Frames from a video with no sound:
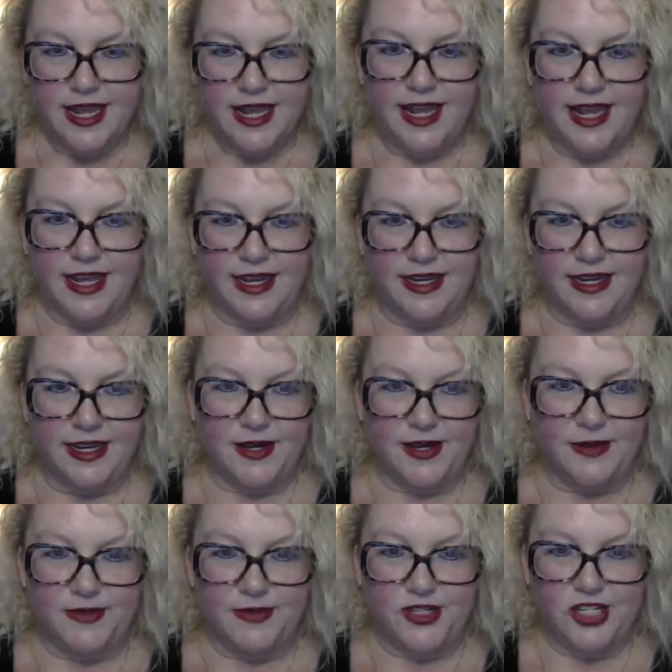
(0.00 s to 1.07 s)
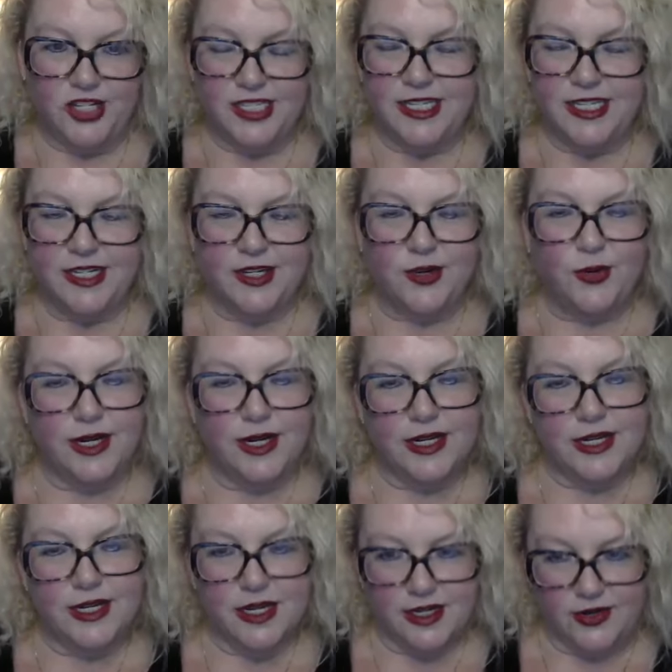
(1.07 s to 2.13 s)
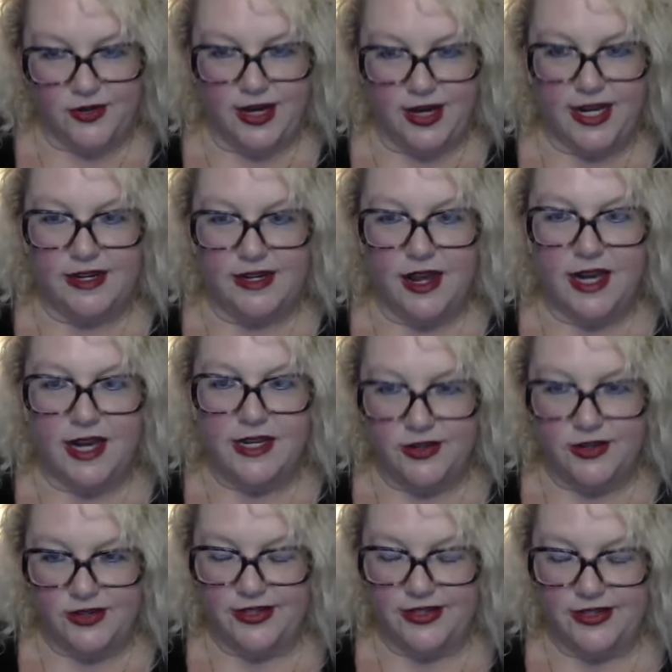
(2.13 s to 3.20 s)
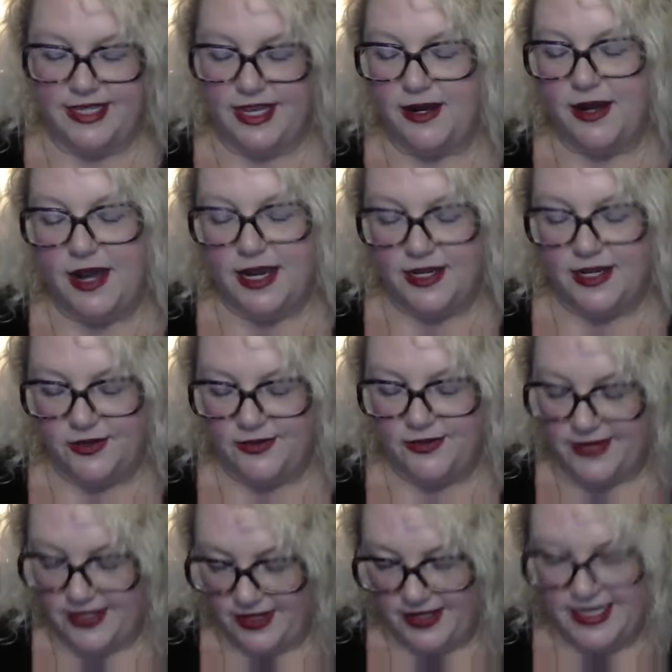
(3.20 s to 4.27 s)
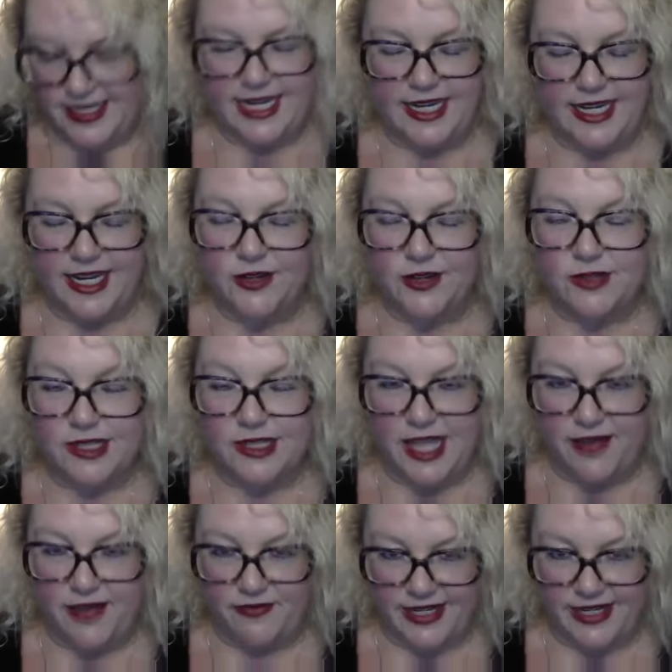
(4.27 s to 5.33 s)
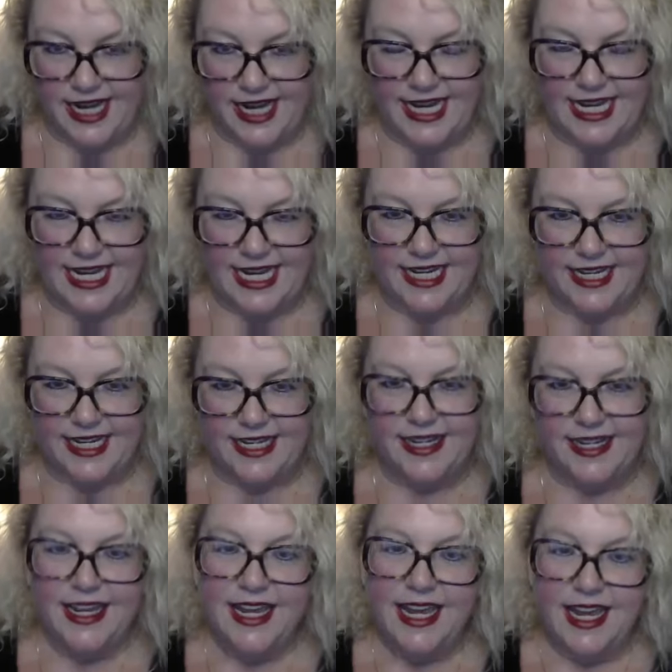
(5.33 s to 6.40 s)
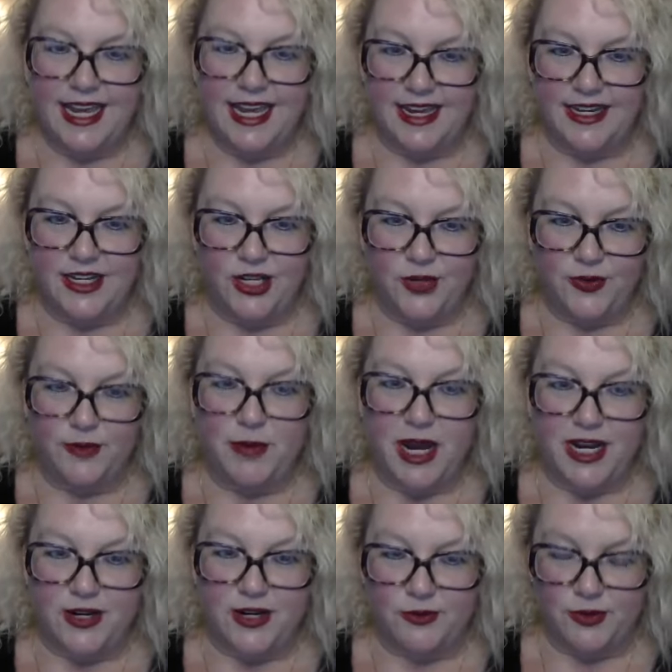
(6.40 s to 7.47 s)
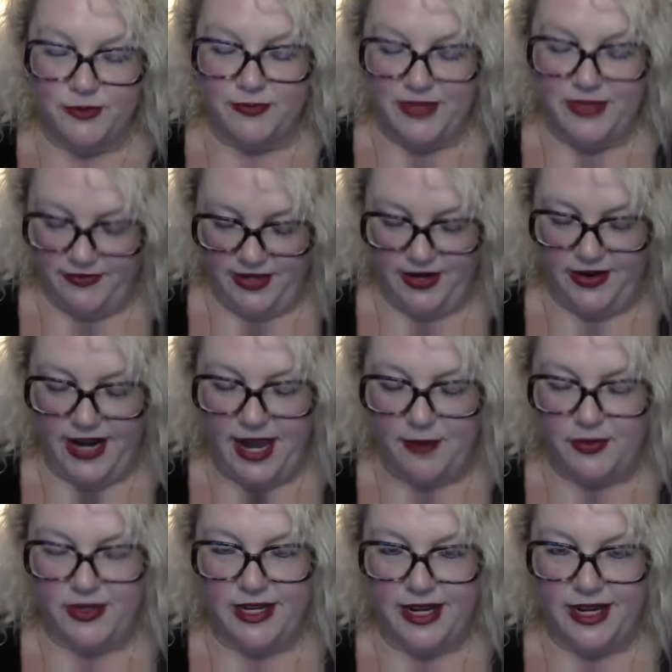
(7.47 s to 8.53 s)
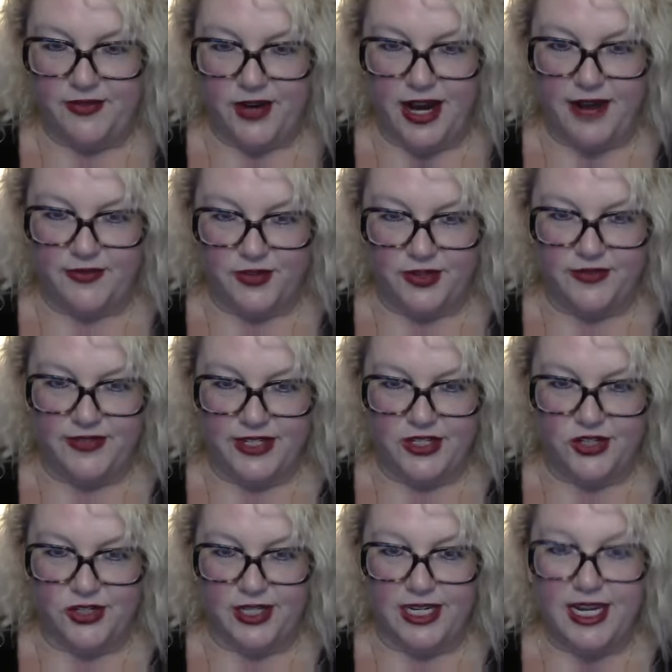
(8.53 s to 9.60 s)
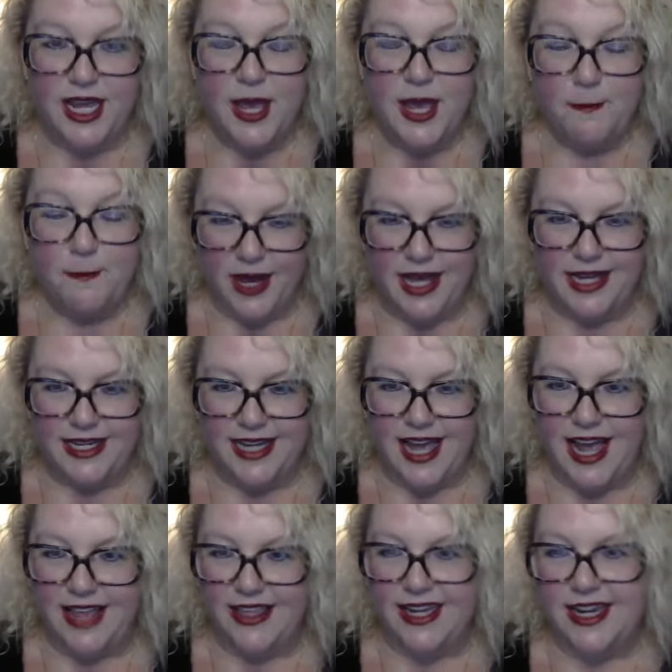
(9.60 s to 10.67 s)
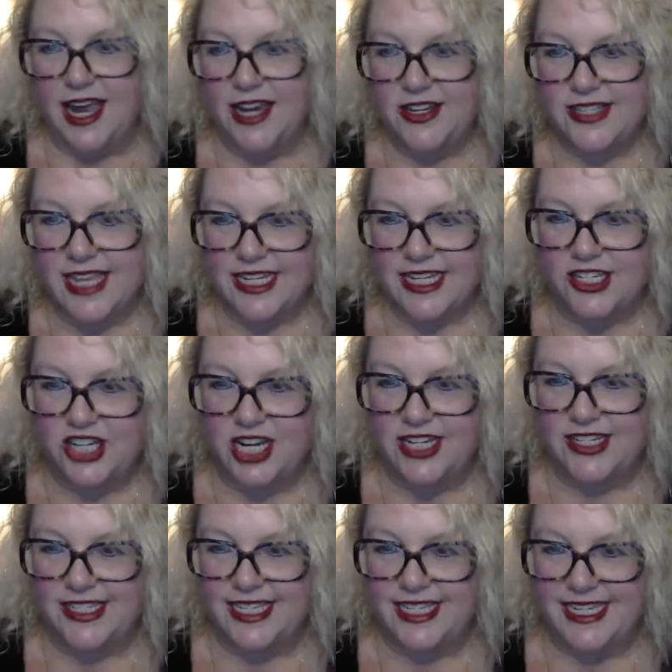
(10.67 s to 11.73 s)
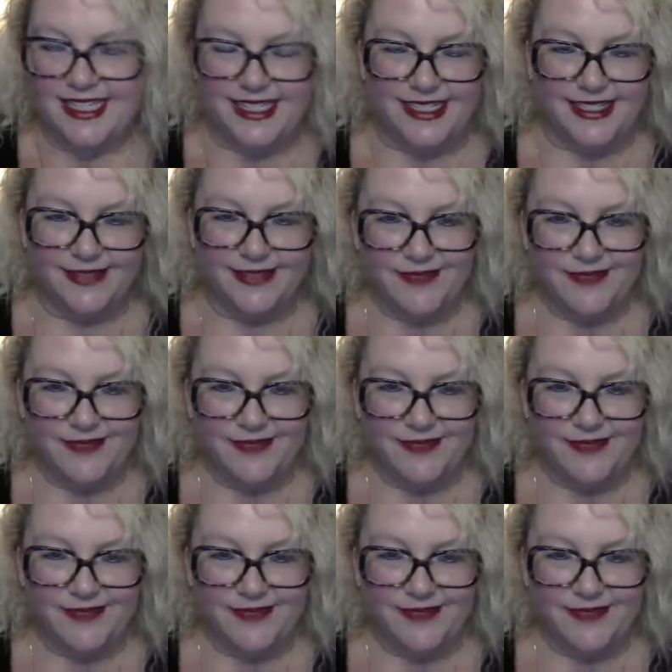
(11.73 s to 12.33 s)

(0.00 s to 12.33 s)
And just a quick Grant, I know you're in, I know San Diego's lovely. I get it. And you and Michael will live there happily ever after eventually. But I just like a change of seasons.